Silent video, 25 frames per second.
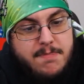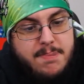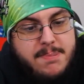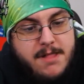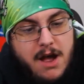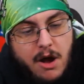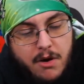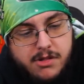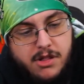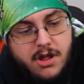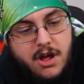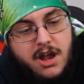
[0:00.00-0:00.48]
So
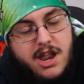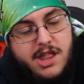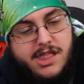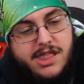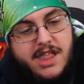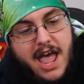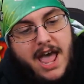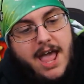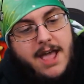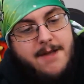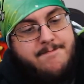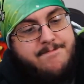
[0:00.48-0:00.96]
I was going to
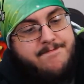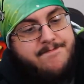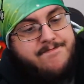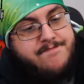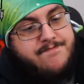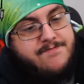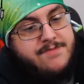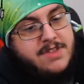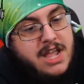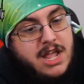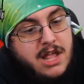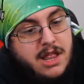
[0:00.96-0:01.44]
say,
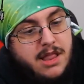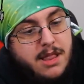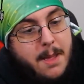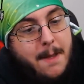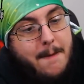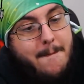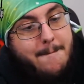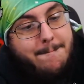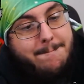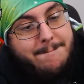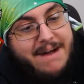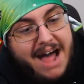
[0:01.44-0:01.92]
he's
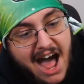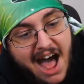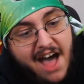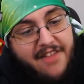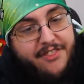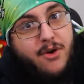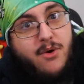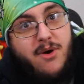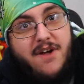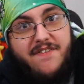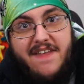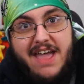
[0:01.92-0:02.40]

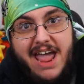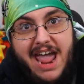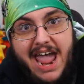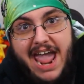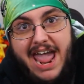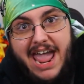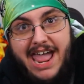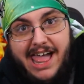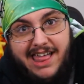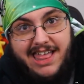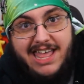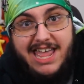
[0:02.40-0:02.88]
bothering the
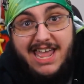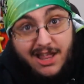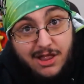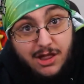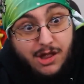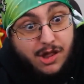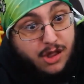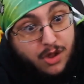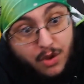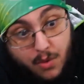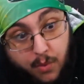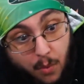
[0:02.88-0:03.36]

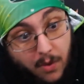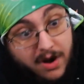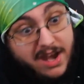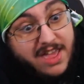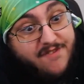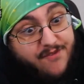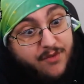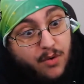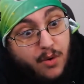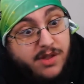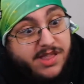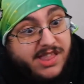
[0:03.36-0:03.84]
aliens
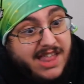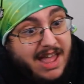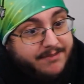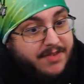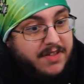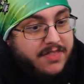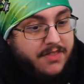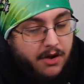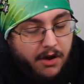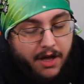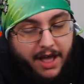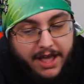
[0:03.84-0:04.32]

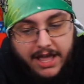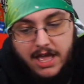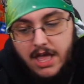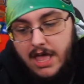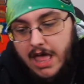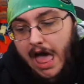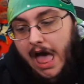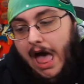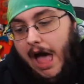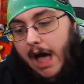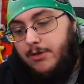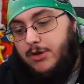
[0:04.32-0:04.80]
24/7. They're like,
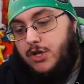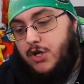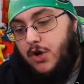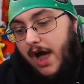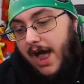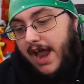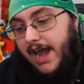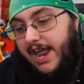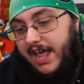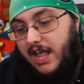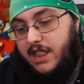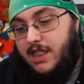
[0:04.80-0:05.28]
I'm
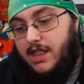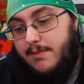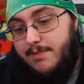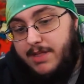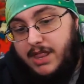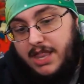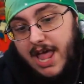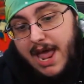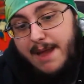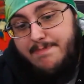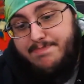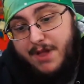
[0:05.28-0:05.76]
trying to get some
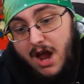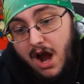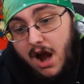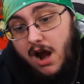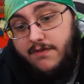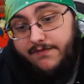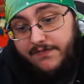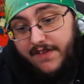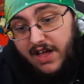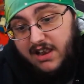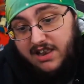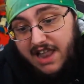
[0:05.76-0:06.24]
sleep.
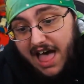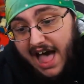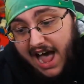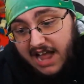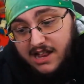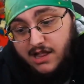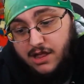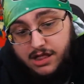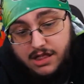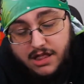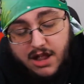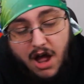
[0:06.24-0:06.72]
Turn the
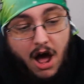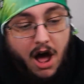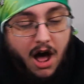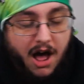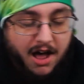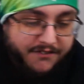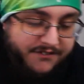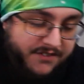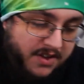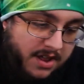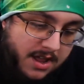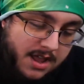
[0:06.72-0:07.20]
lights
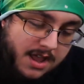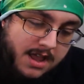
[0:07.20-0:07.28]
off.